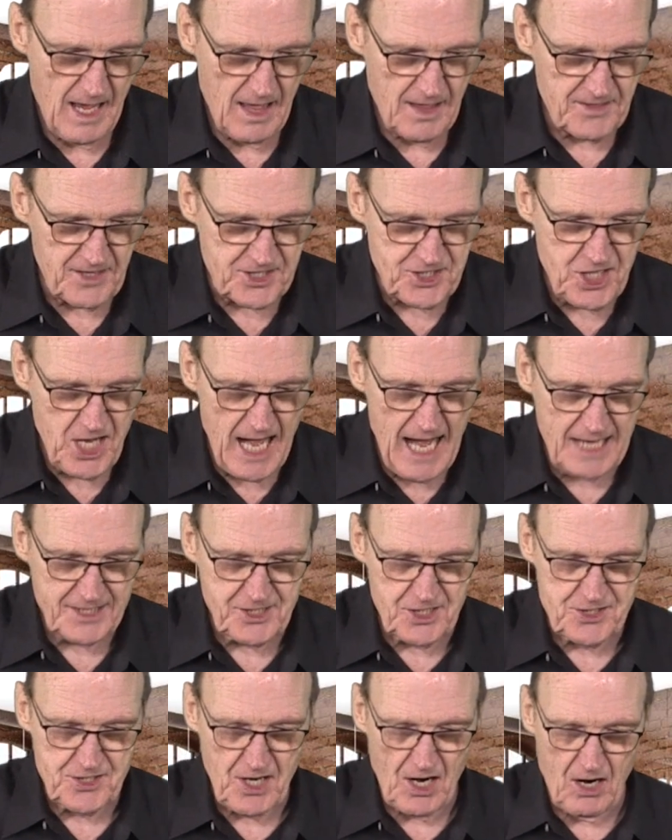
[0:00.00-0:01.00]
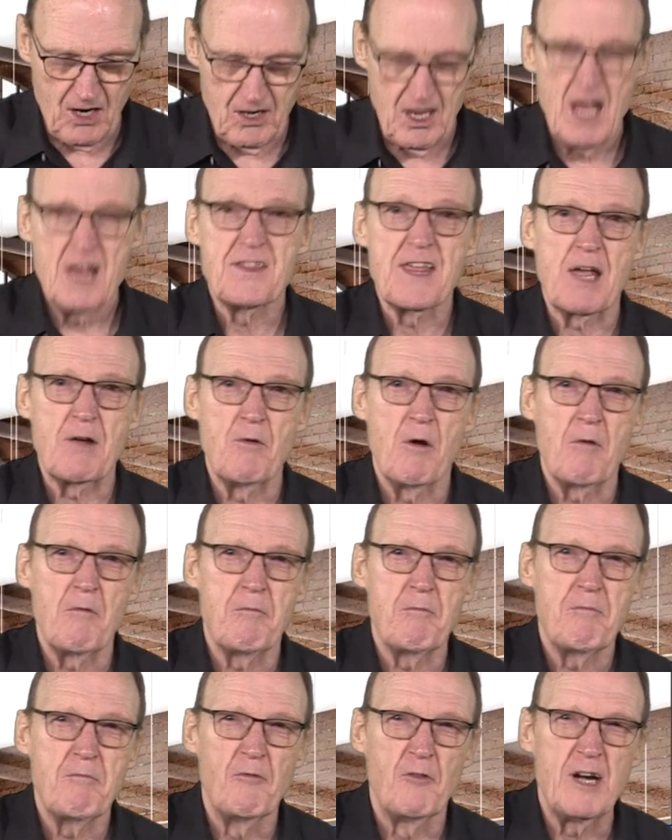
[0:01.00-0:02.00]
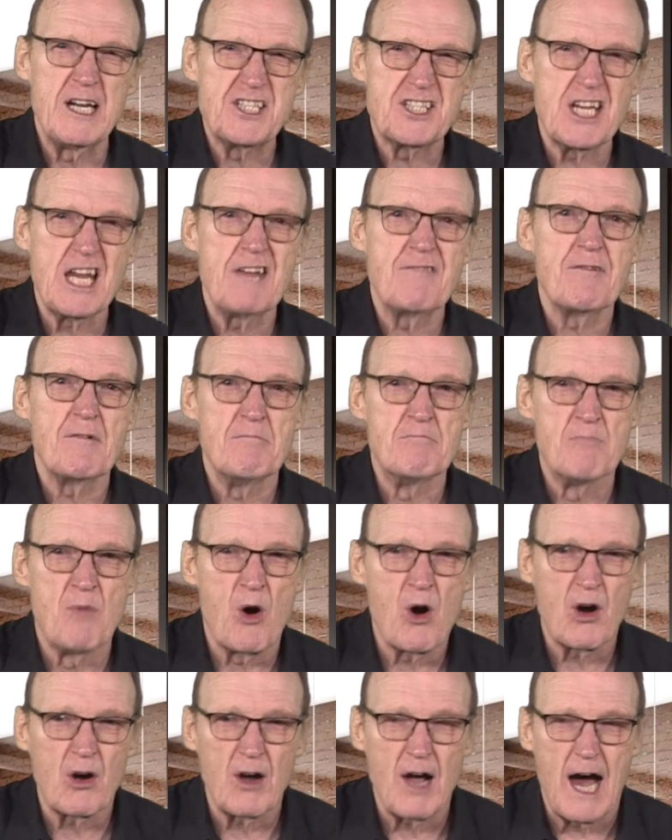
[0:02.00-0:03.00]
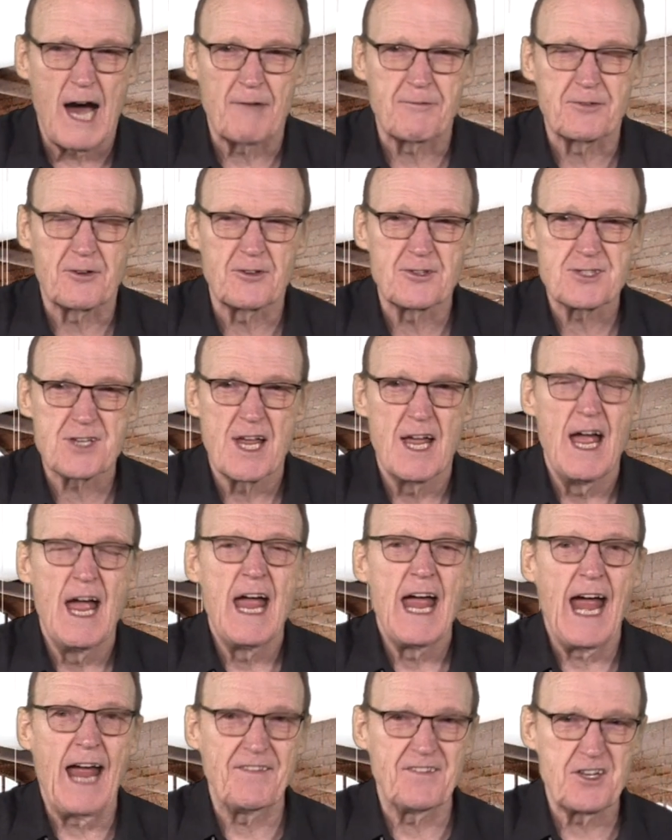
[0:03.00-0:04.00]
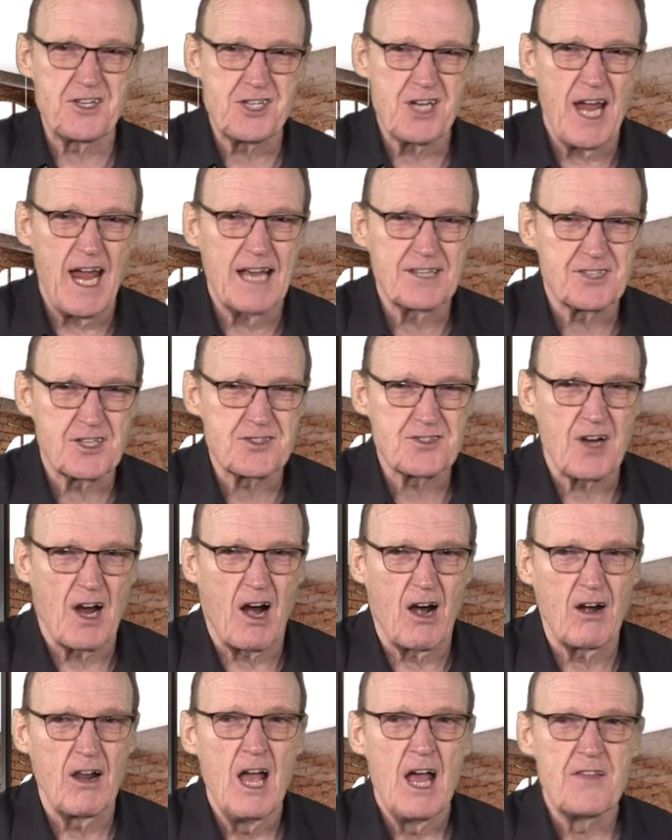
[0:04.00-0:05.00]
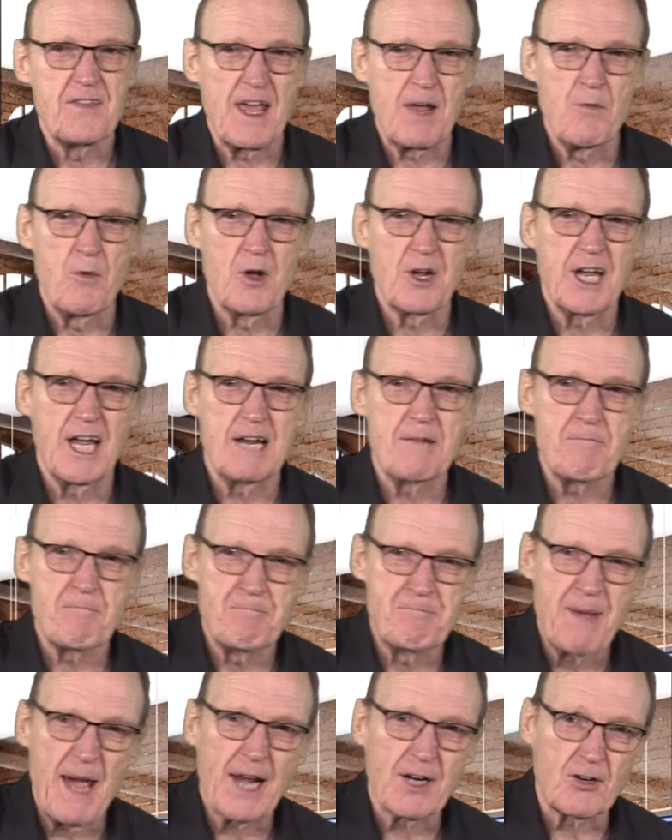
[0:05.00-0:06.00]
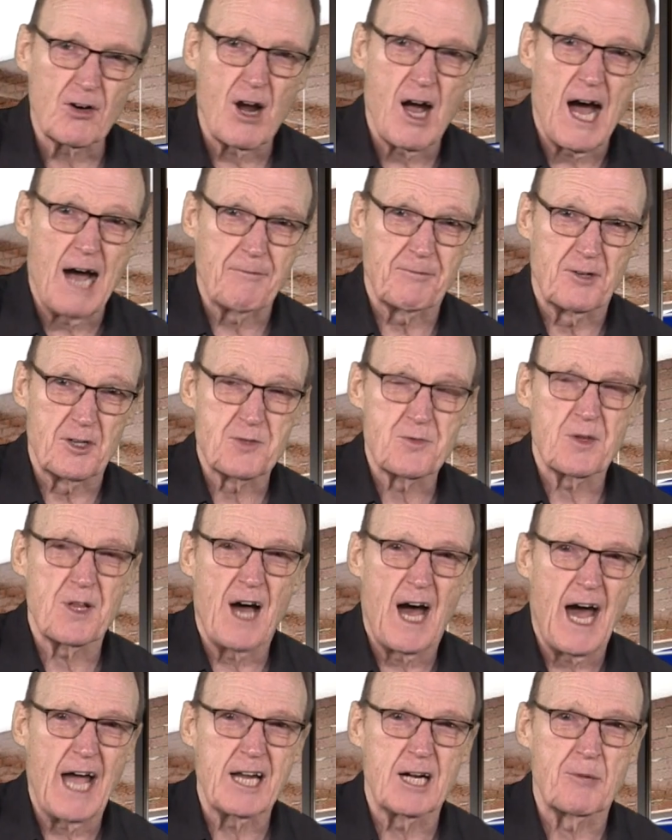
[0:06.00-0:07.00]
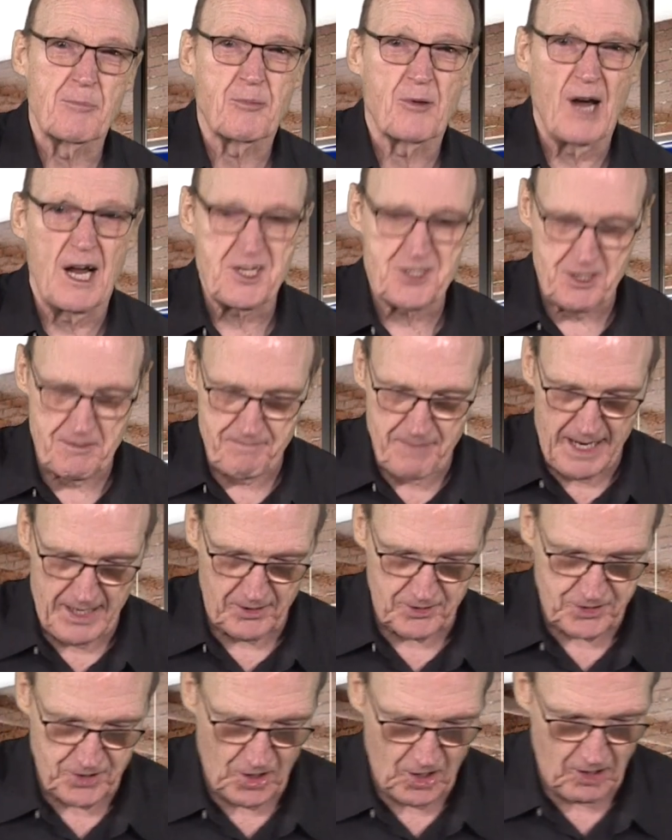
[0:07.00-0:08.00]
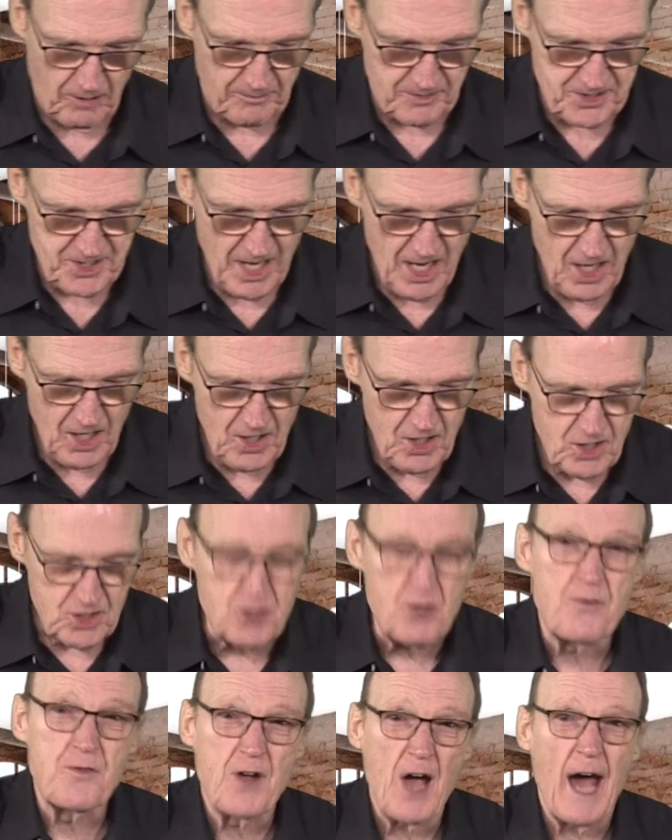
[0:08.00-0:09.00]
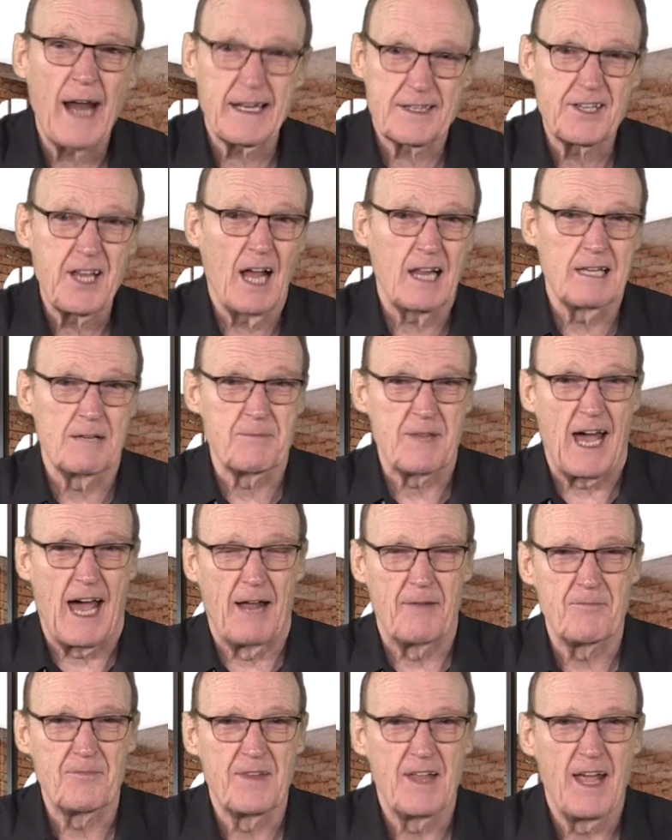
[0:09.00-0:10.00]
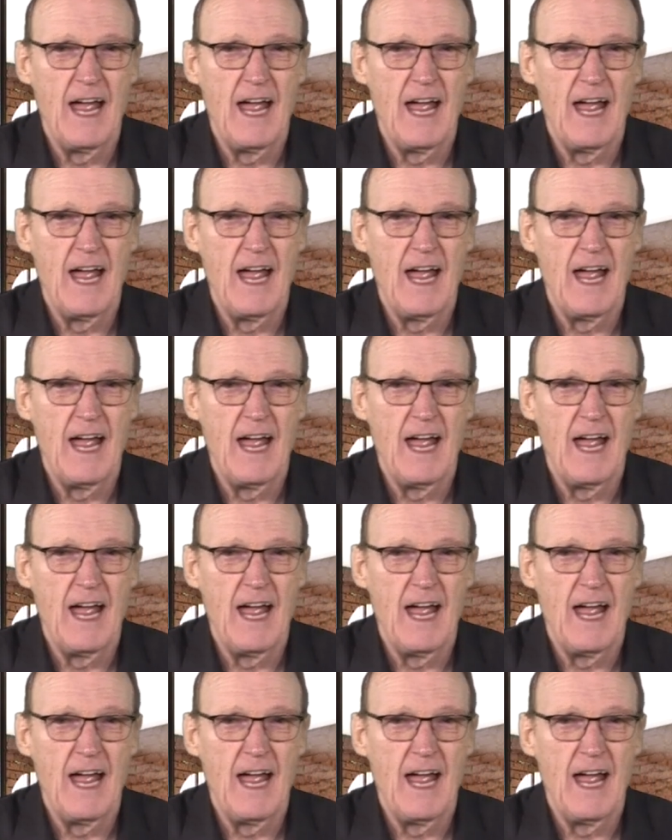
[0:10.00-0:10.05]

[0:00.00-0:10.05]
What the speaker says: The chances are they will receive more offers, and the chances are they will get better offers with a higher price and better terms. You've got to tell them that.